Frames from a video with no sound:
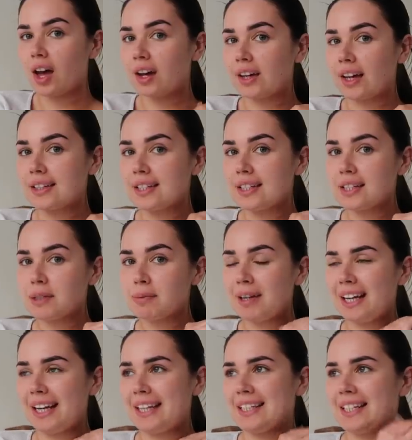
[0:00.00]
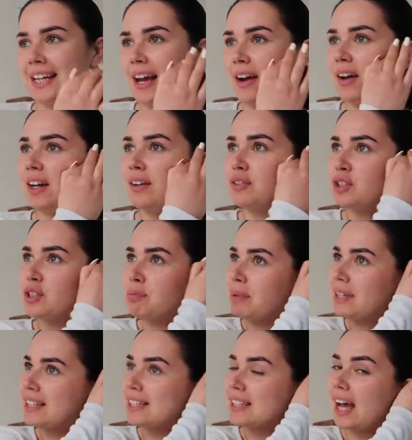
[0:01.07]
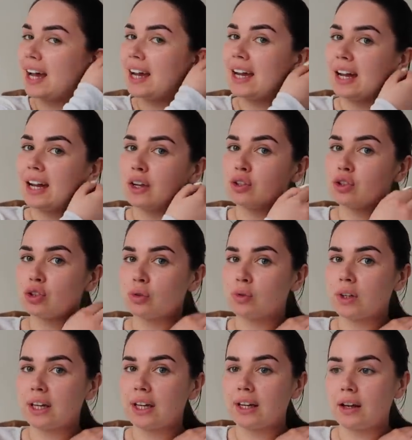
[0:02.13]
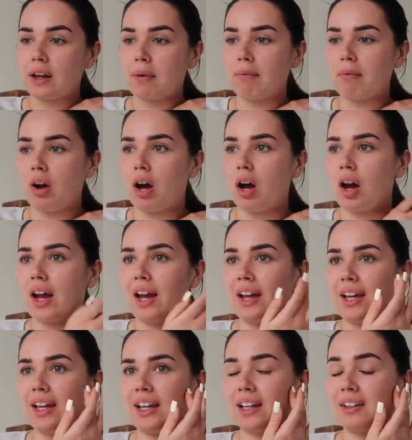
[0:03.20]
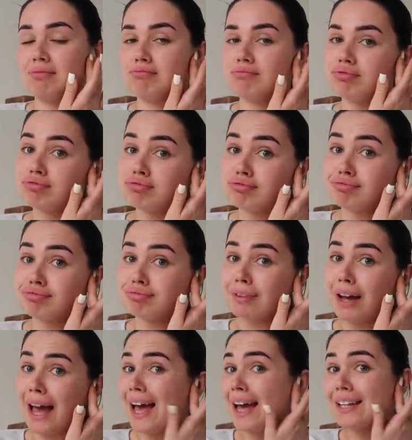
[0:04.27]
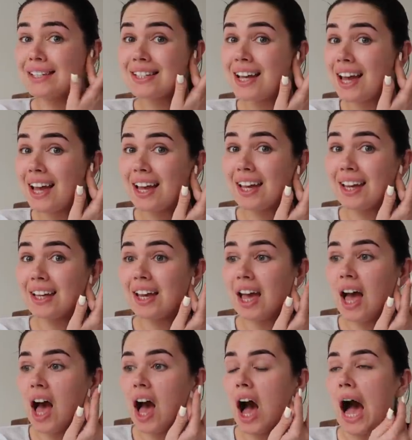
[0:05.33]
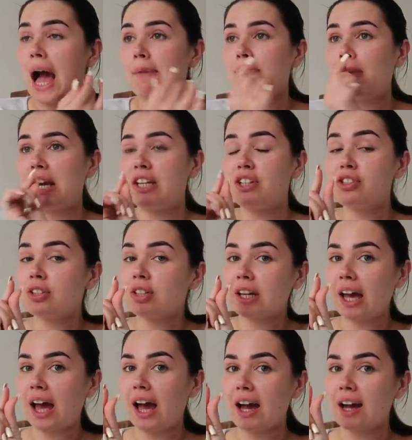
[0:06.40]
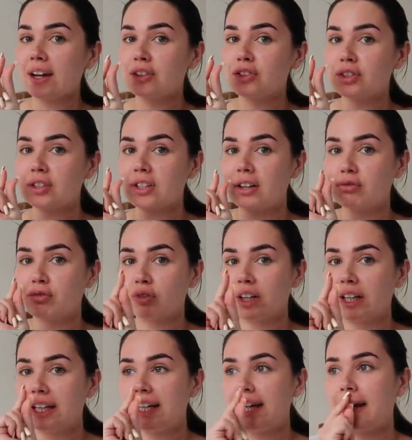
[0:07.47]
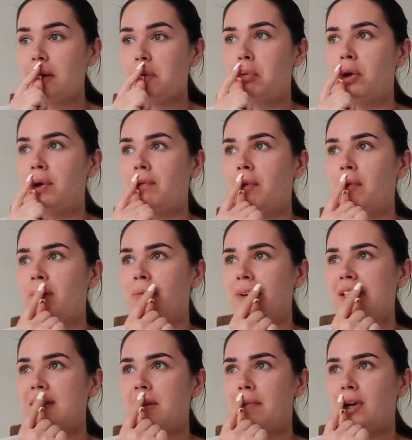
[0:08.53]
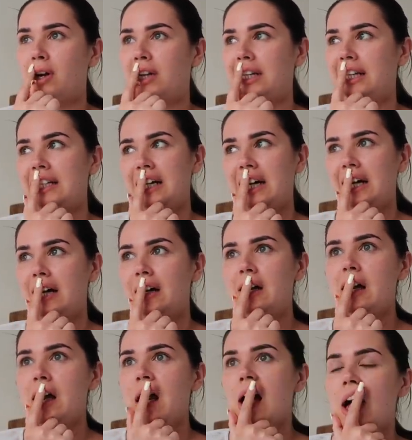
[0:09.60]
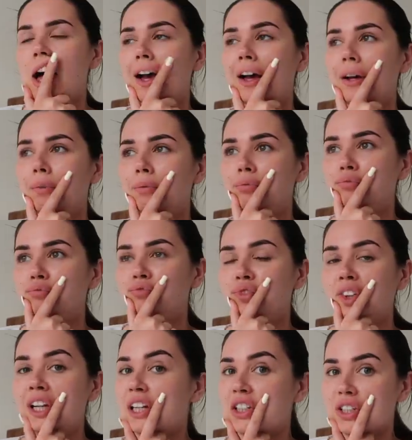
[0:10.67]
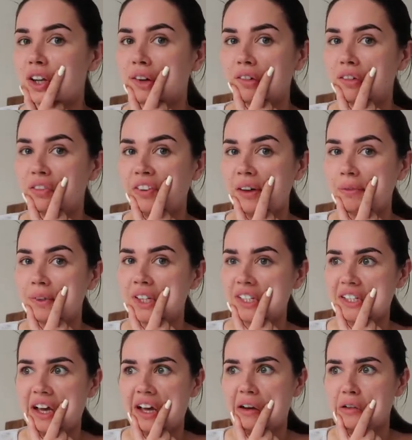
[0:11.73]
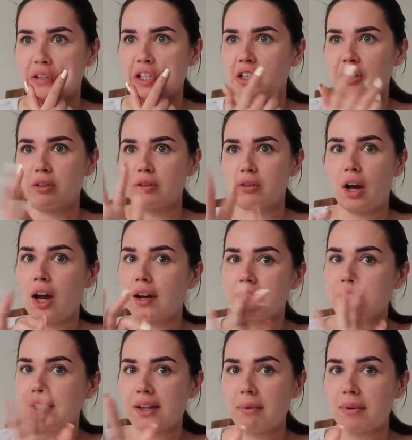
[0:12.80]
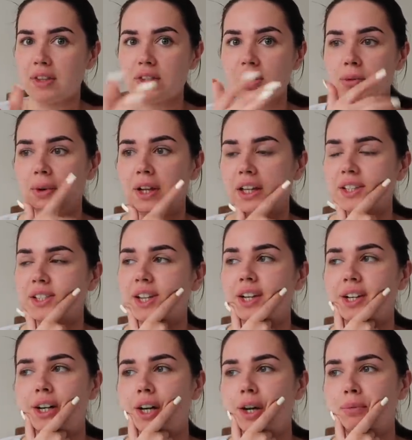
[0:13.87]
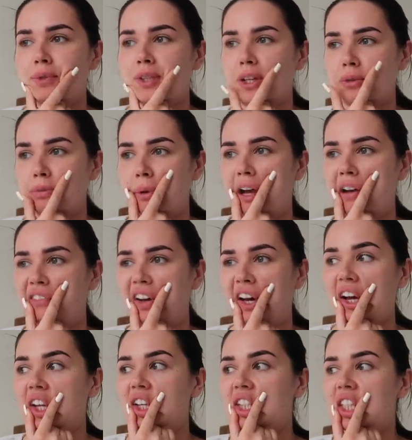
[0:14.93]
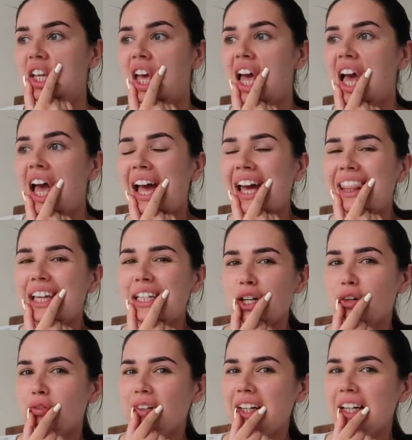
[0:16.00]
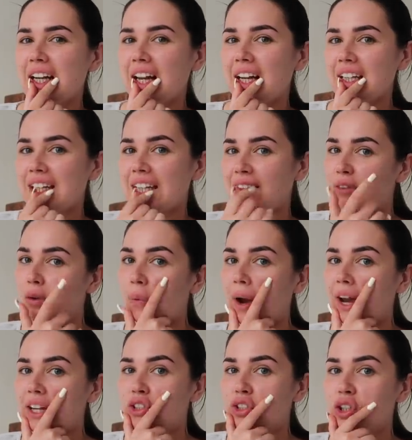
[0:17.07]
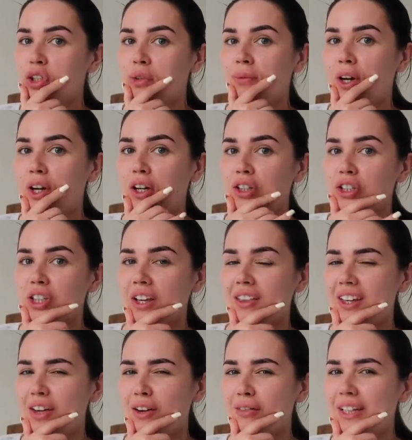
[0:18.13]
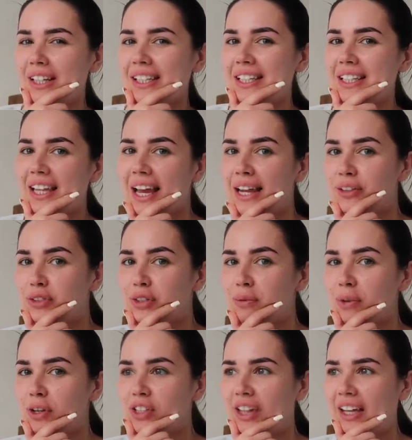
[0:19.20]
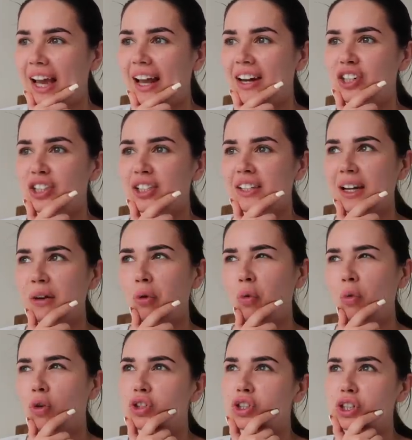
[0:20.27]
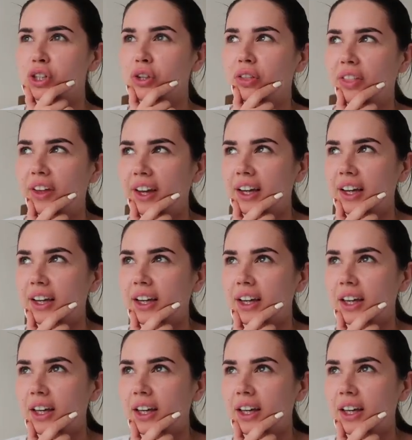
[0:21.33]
Okay, it's a little bit later now, and I've just been sat here doing my essay. I managed to get just a really late appointment with my seminar leader. He literally said, I've got 5 minutes now, so he sent me the Zoom link and set it up, so that was perfect. They don't really like give away too much, like they don't really say too much. They kind of just say, well, what do you think?